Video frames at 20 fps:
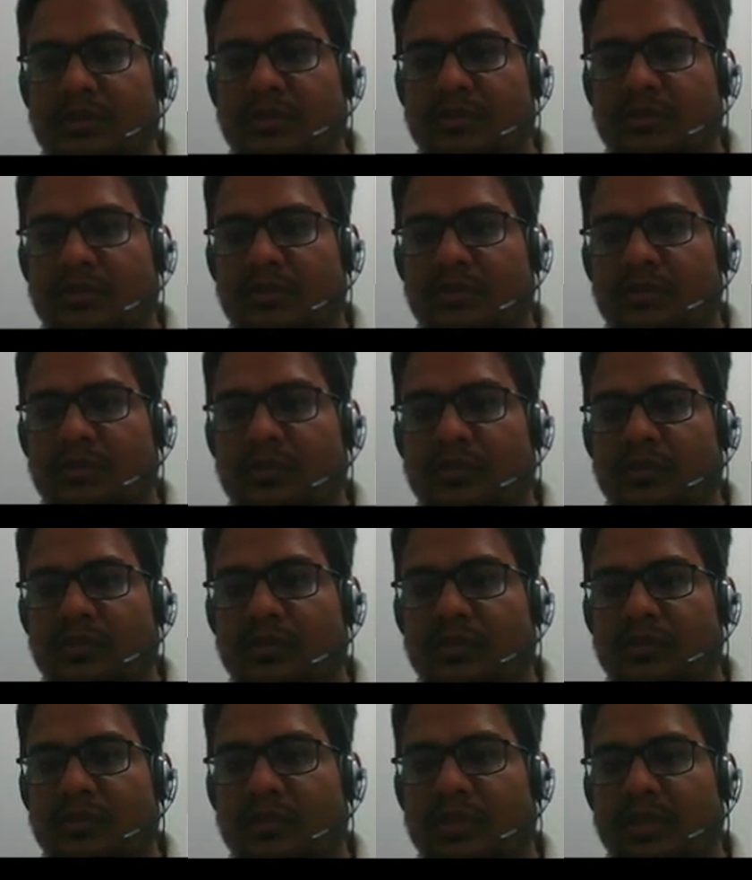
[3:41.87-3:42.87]
So 2
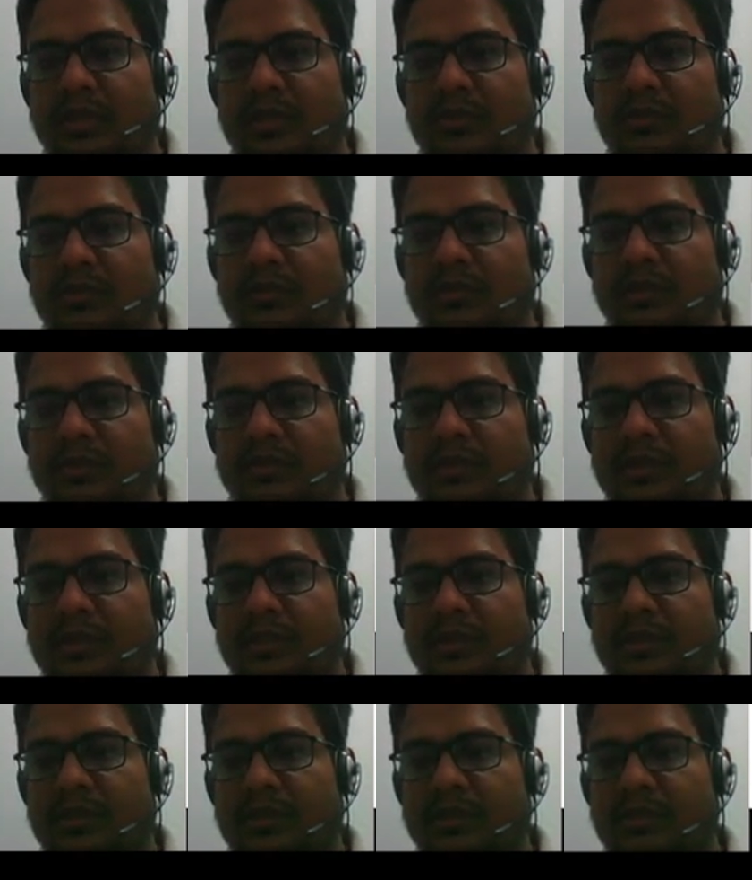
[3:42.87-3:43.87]
4 is 8, 2 5 is
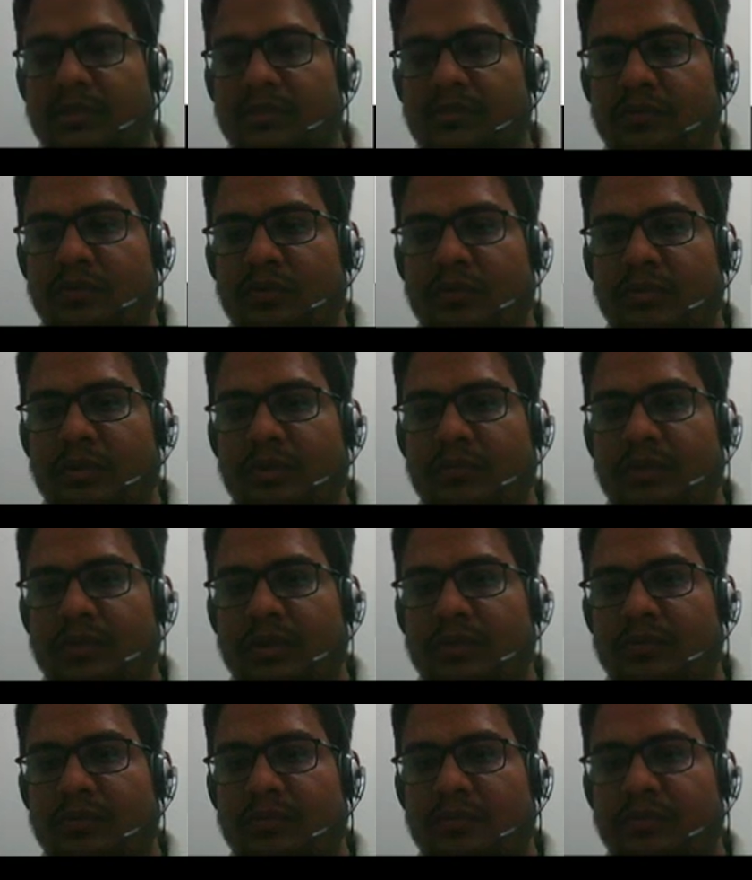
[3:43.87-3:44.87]
10, that is 4 by
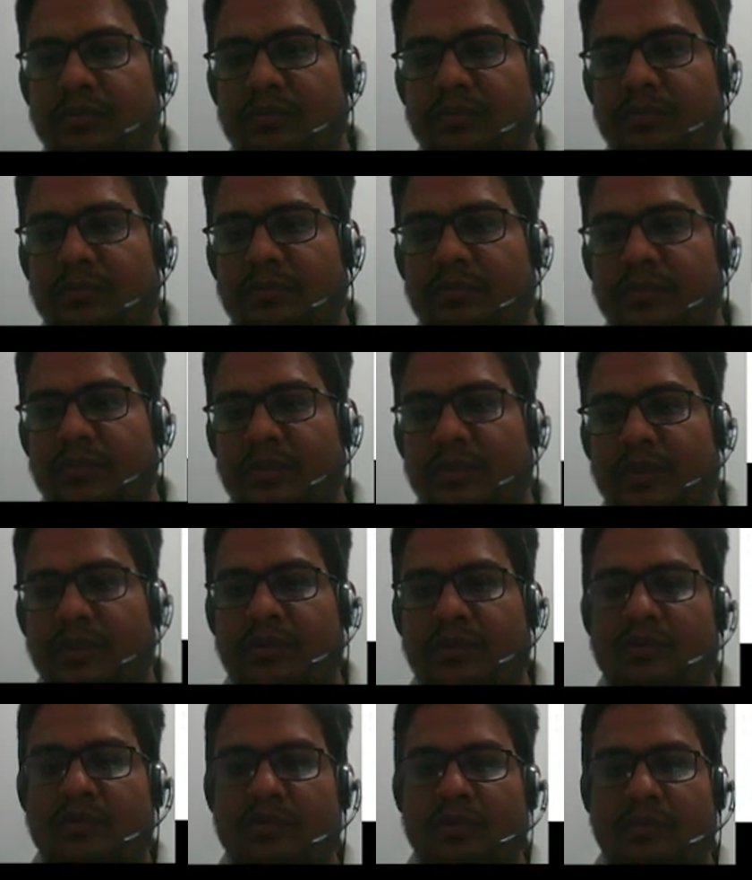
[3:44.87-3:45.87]
5.
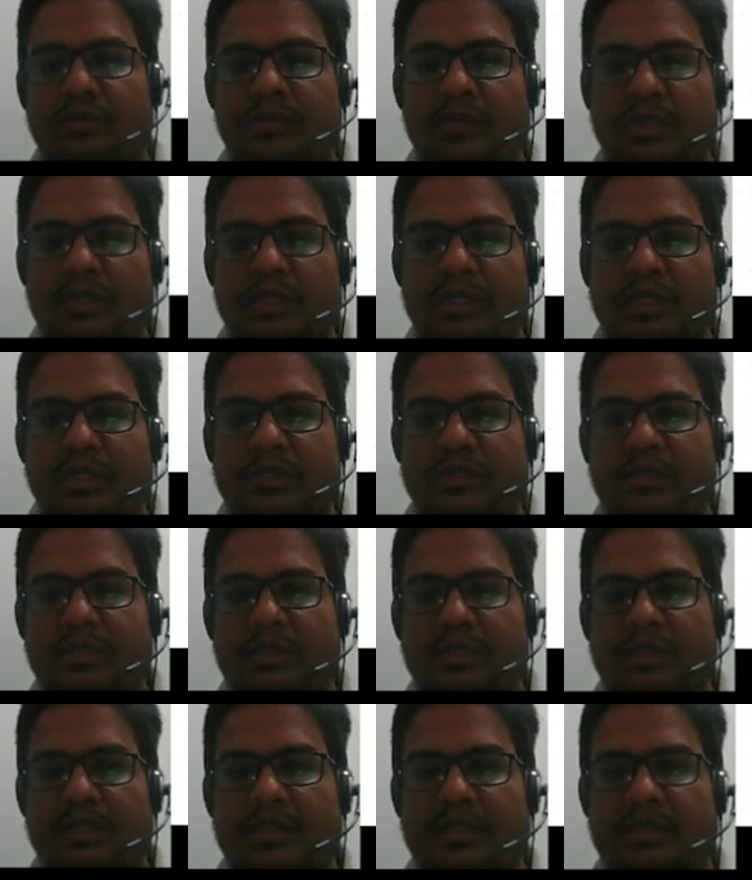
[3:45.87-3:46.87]
So option D is the
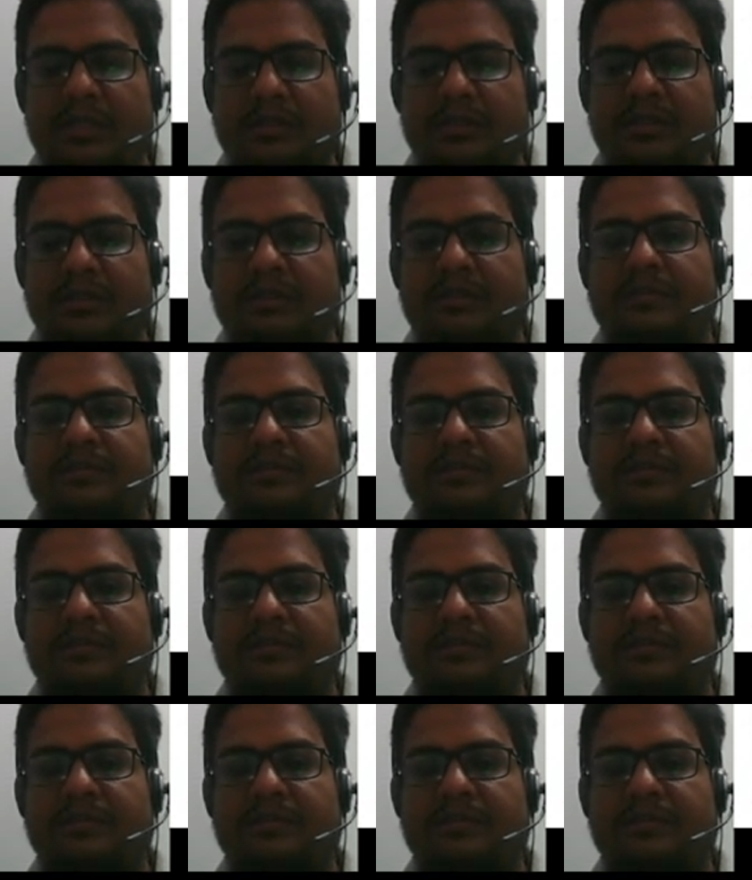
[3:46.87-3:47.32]
correct answer.